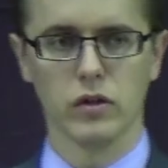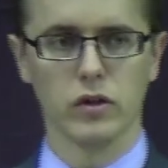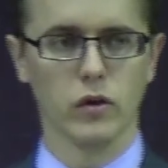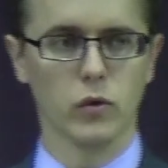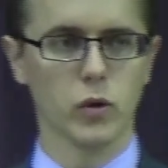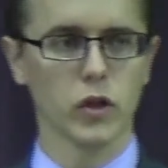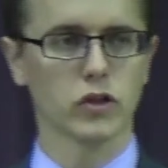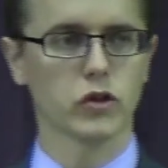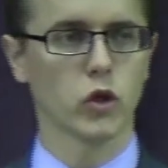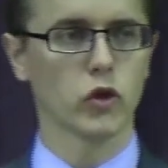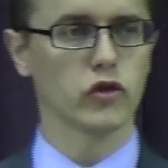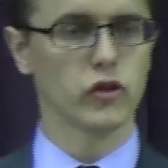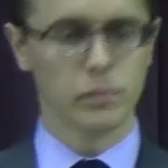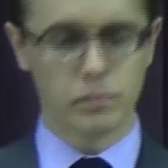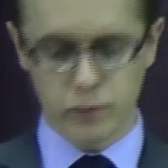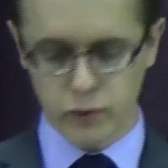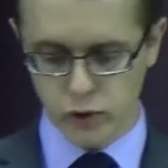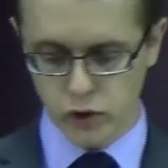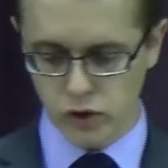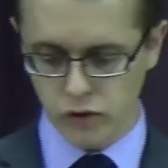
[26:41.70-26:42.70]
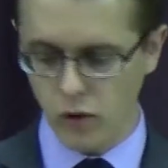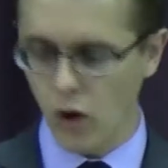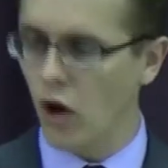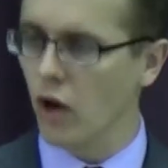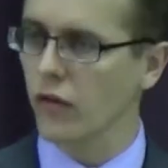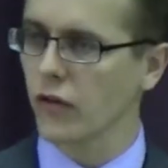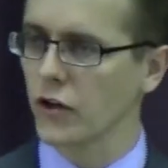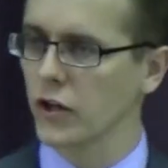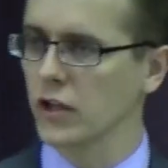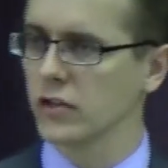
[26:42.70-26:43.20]
We're told to prove
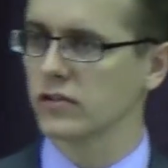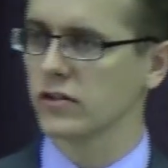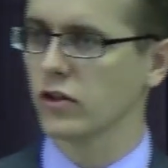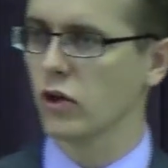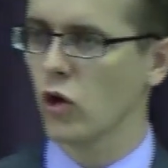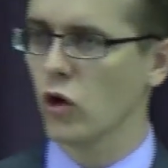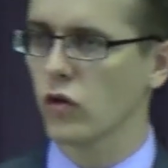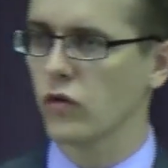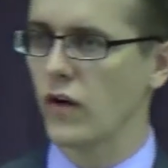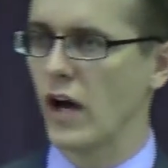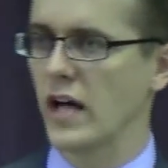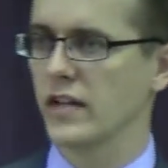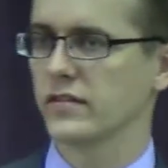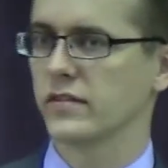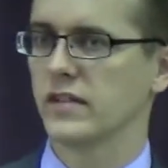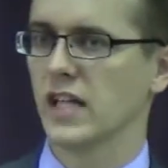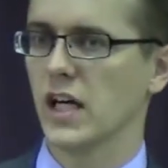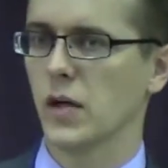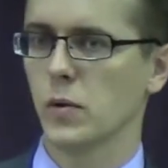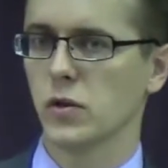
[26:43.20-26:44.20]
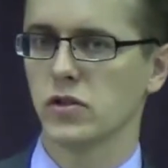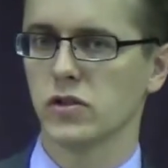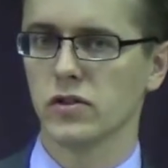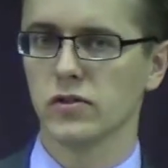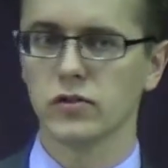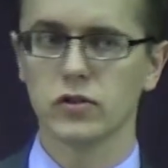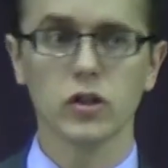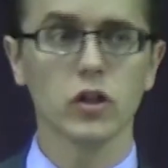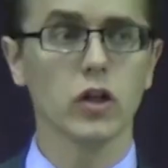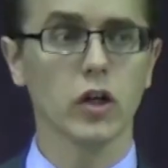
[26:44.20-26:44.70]
all things and hold fast to that which
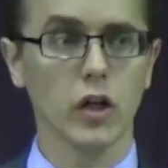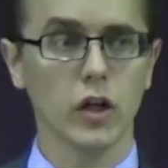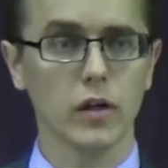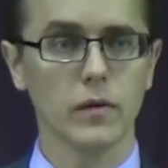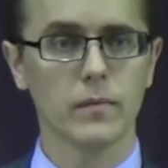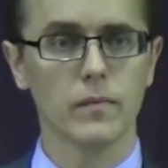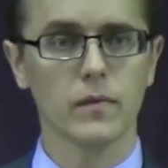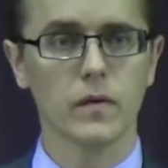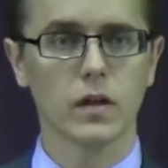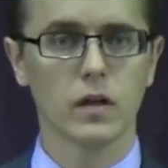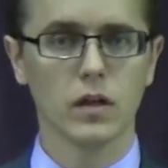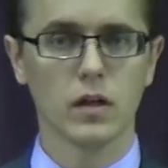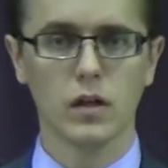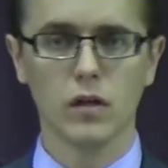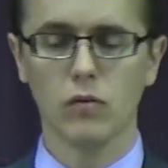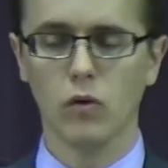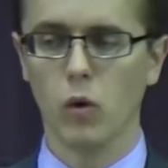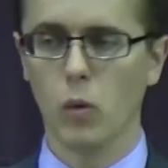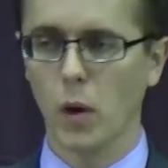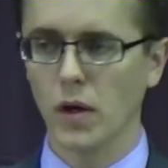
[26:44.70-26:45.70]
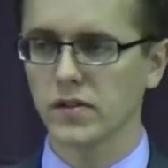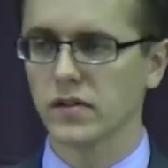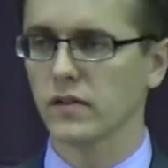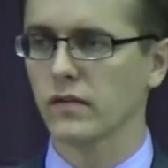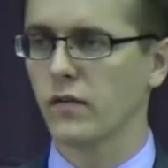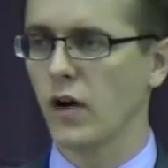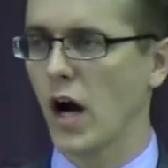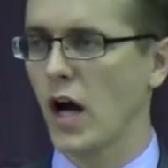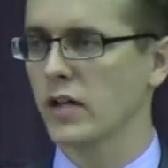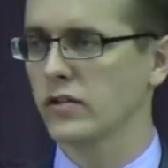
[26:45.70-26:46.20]
is good. Well, what
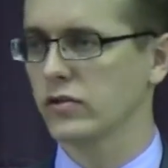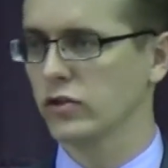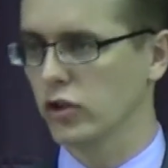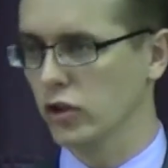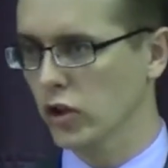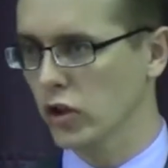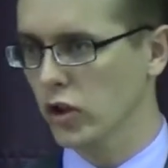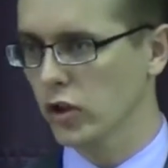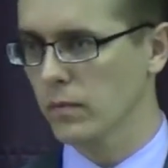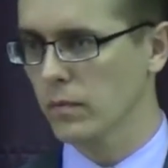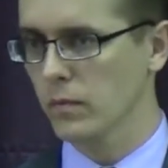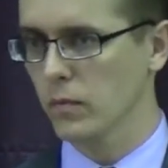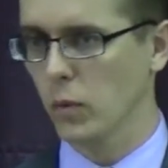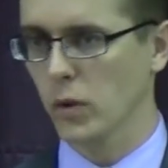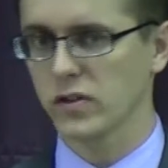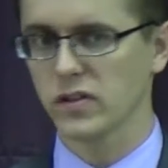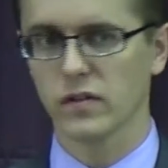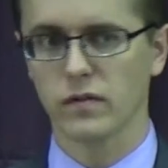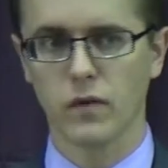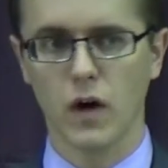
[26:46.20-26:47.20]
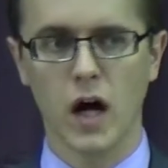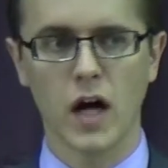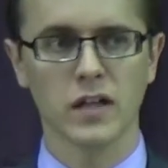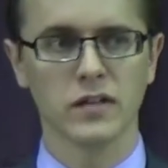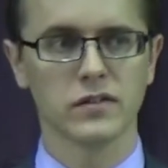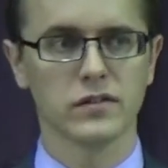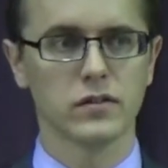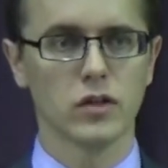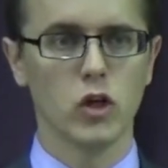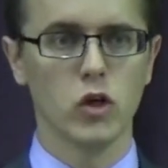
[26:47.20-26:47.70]
defines good? What
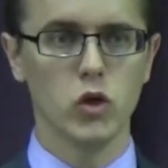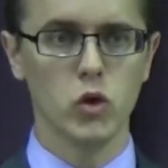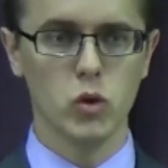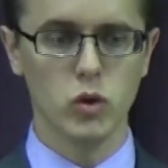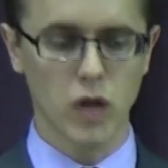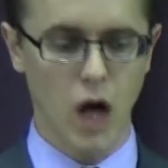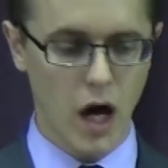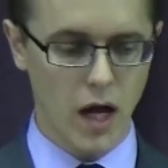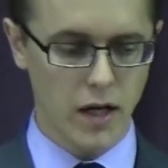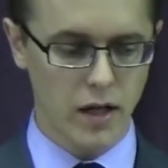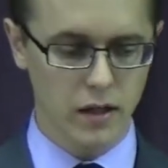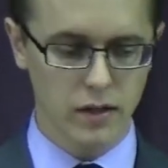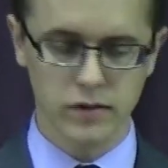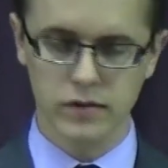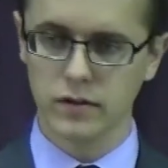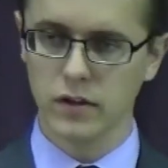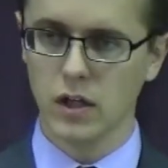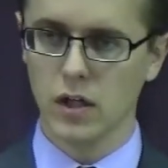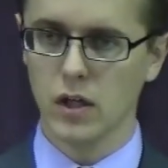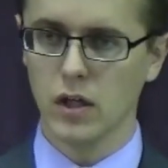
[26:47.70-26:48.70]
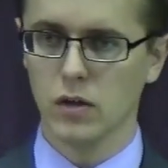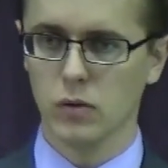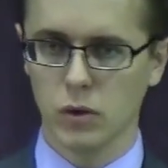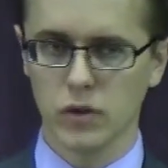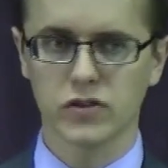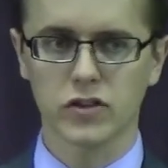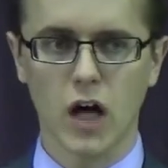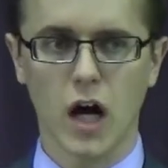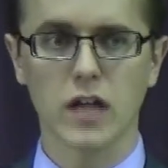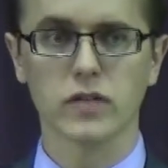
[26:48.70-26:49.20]
defines who God is?
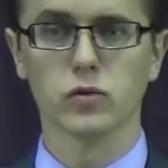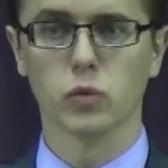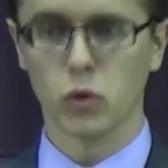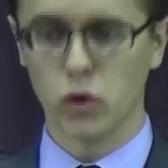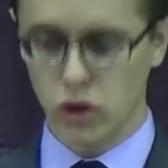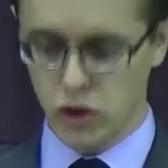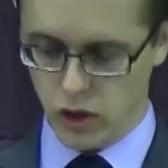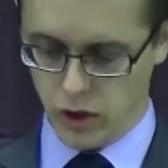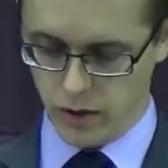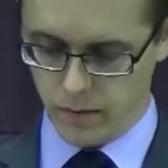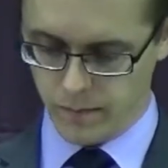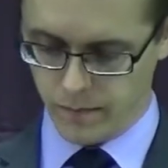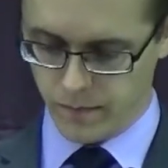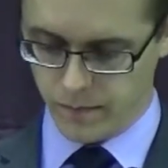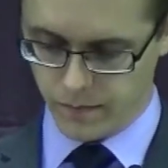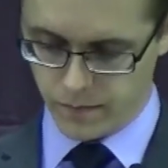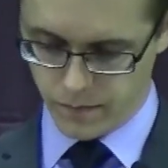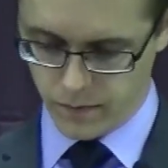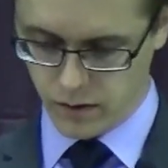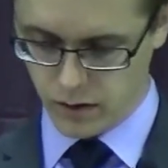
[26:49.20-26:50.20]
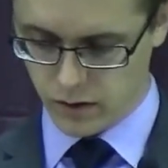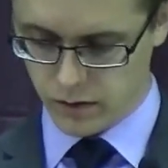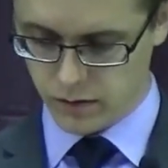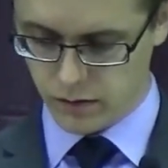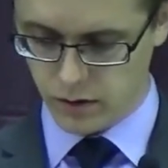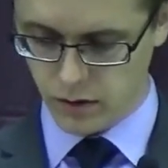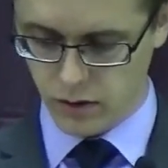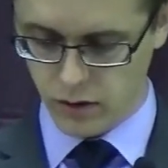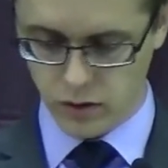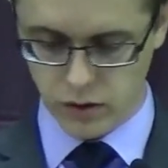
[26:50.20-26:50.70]
Well, it's God's Word.
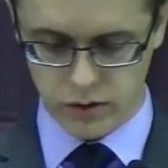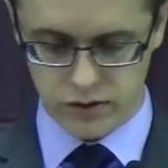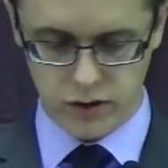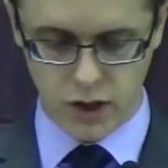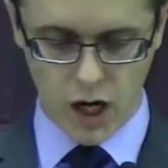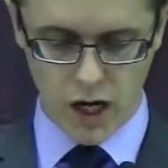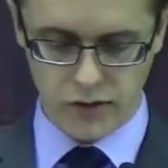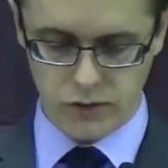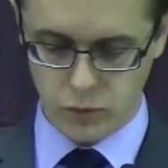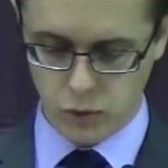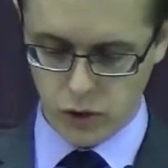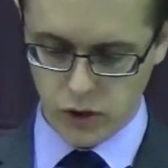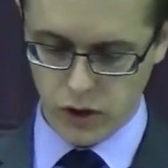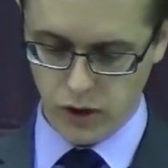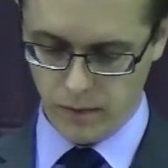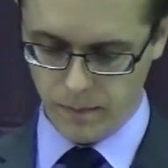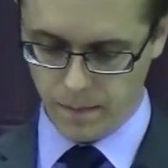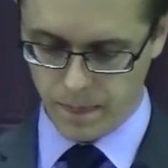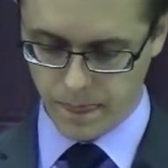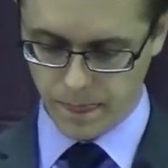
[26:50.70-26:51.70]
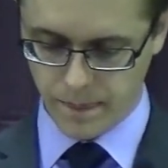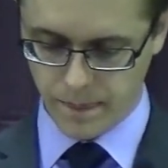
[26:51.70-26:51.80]
It's God's Word.